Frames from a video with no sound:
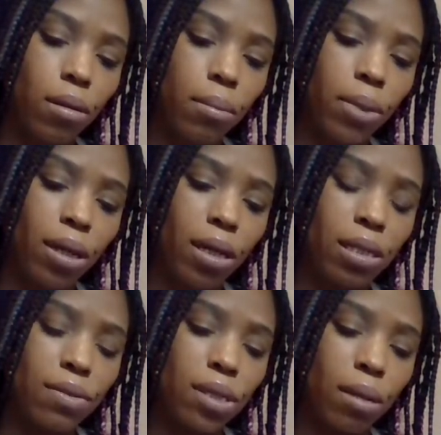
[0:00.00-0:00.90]

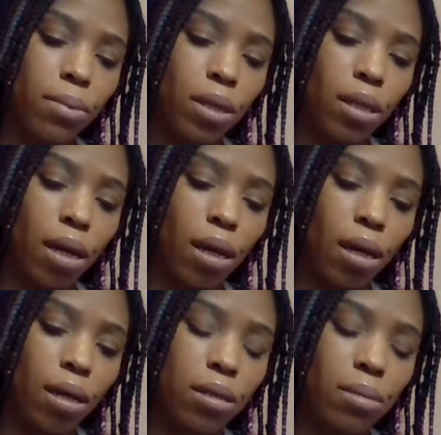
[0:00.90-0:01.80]
because of some
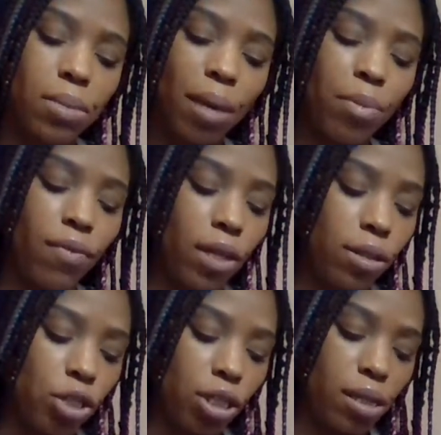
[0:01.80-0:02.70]
type of
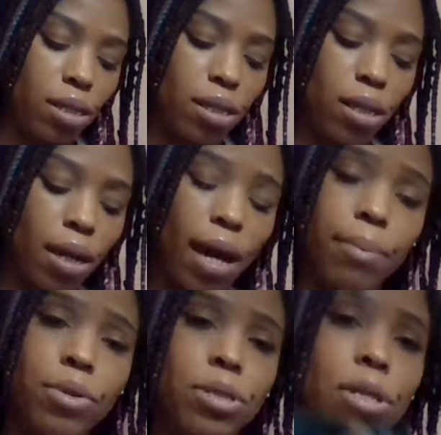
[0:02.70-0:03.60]
injustice that
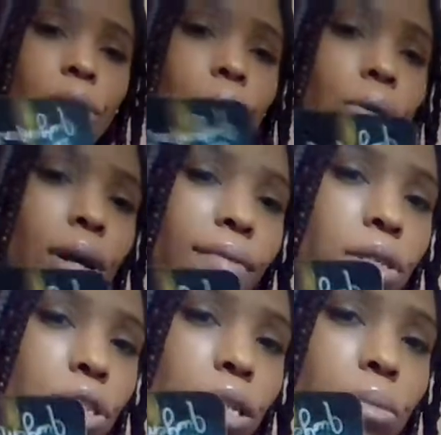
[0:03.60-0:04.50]
happened to you. You got
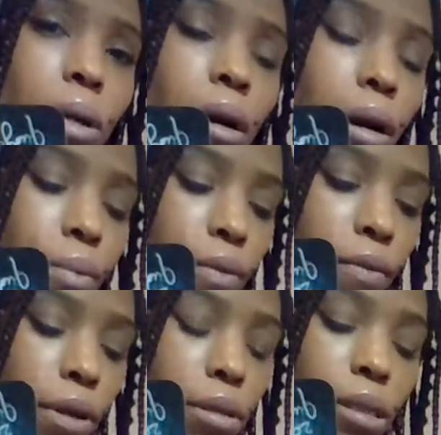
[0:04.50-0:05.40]
the Judgment card
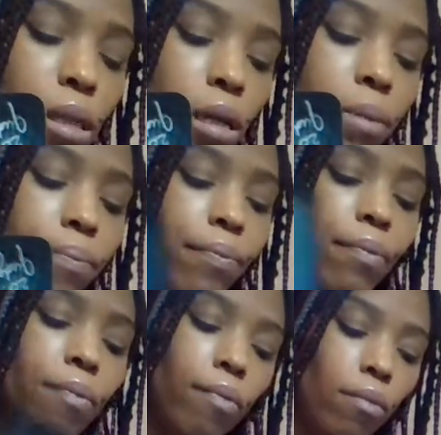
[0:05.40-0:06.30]
reverse here.
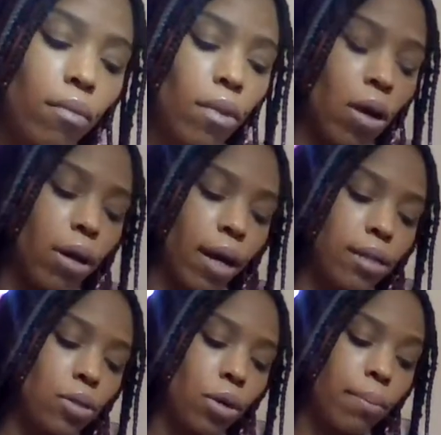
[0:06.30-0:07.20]
Okay,
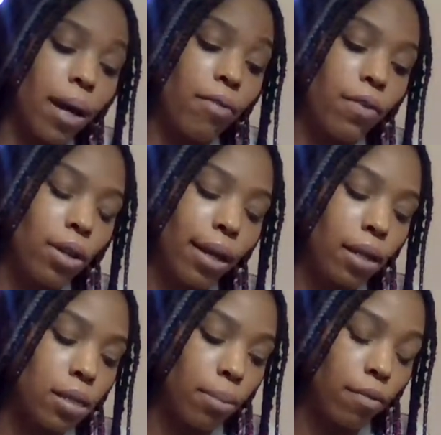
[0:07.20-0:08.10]
Scorp, I feel
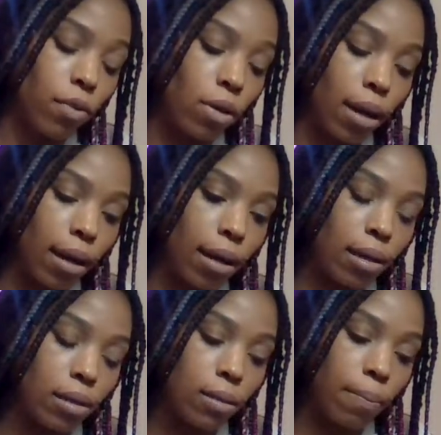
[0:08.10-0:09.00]
like some of you
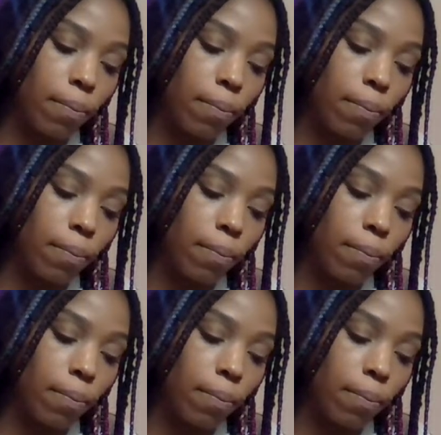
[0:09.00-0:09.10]
guys...